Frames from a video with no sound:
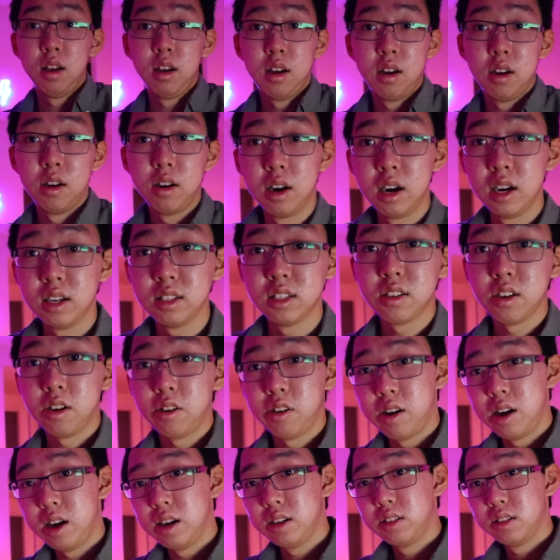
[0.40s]
Alright, so
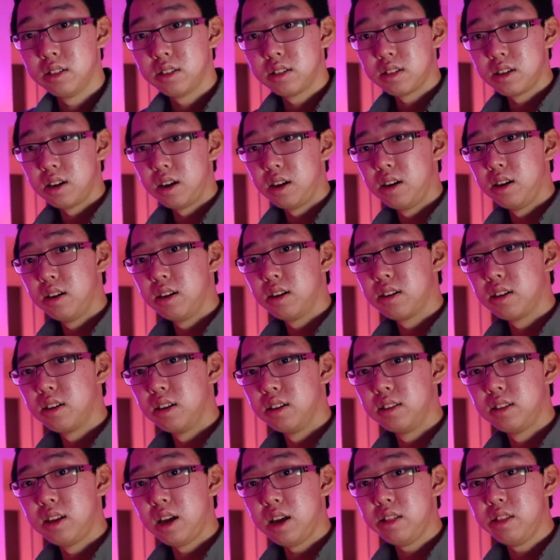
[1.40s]
I just got
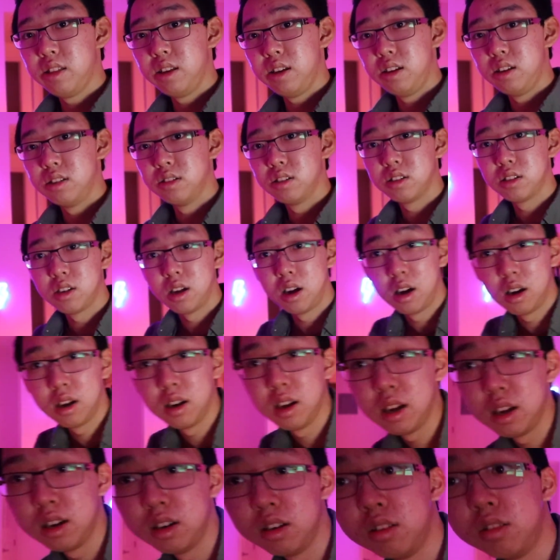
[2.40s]
that thing installed.
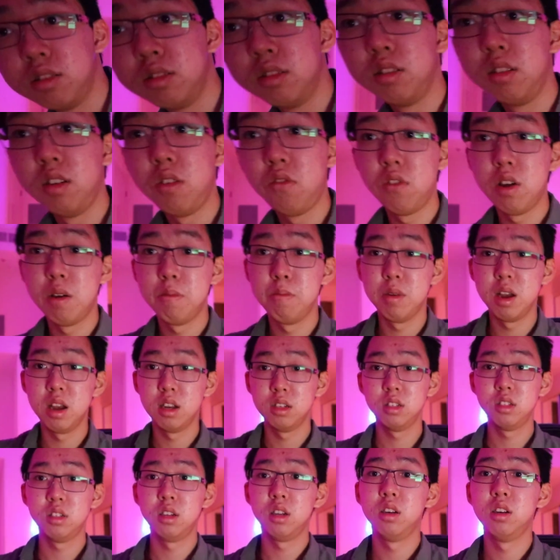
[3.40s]
I don't know if I
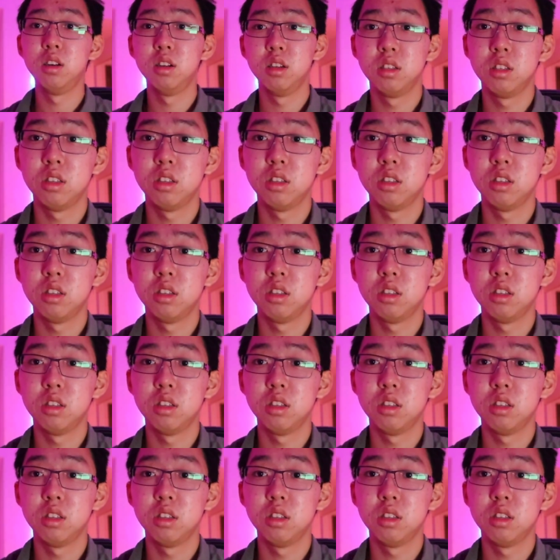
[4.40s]
mentioned.